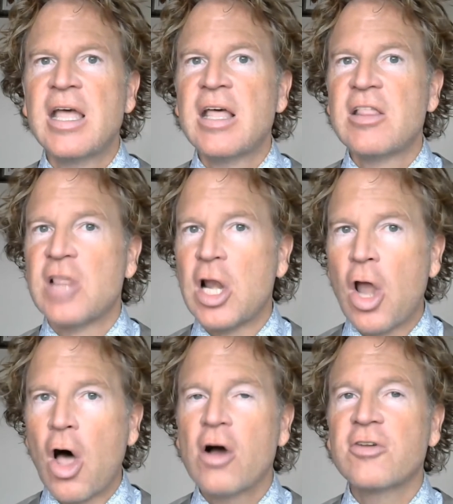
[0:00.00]
the
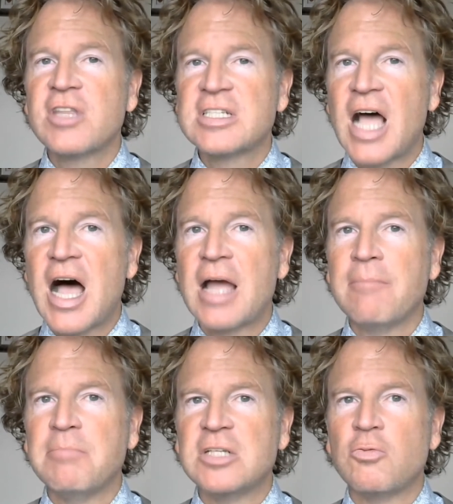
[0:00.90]
longer the
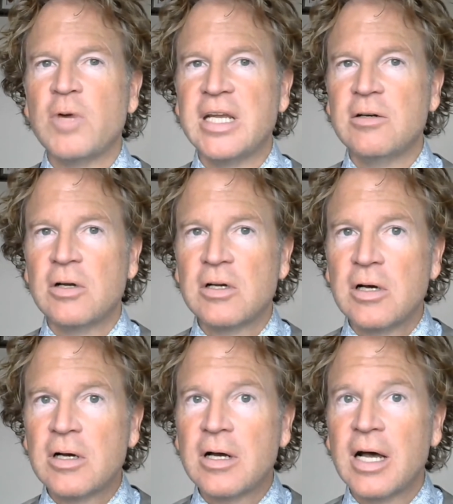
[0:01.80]
time between
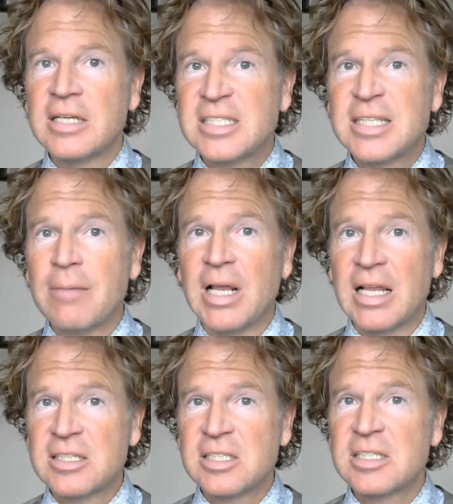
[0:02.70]
a
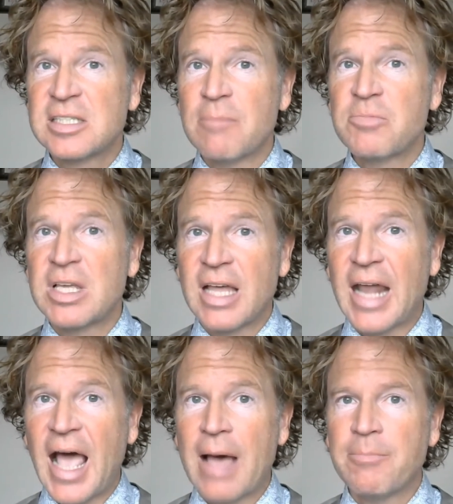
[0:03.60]
stimulus, something that
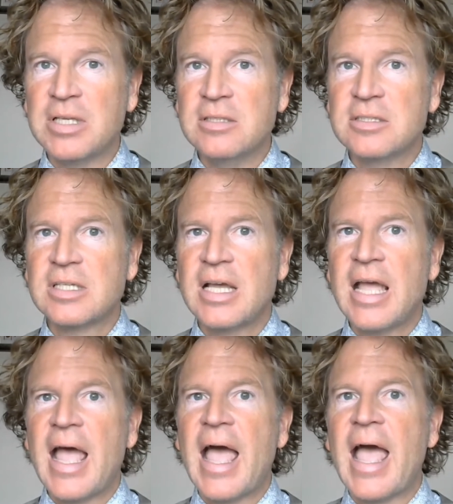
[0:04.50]
happens,
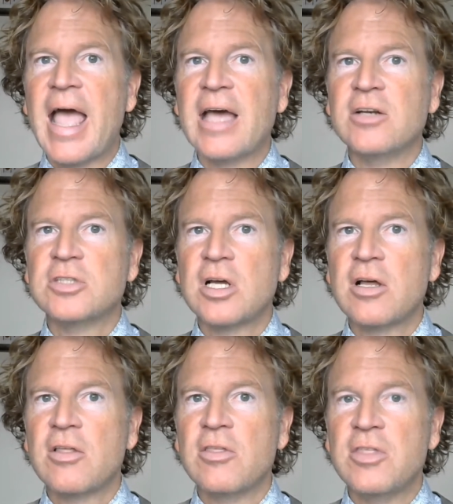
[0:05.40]
and
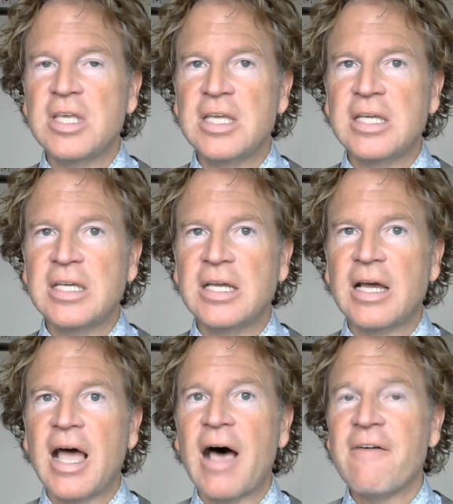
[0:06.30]
the
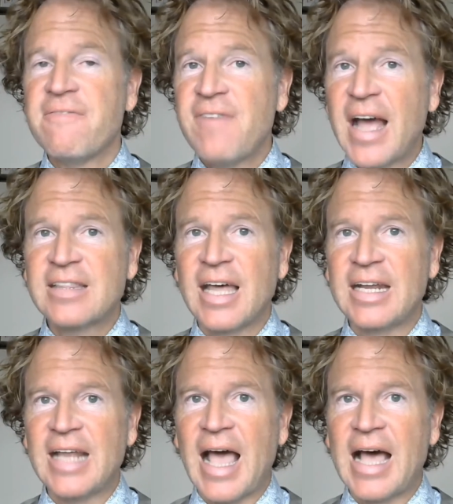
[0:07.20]
effect that
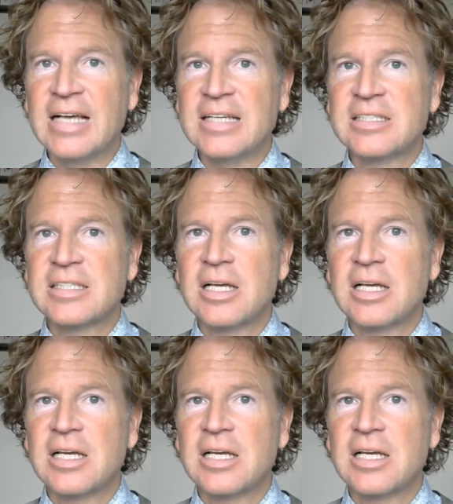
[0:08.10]
it has,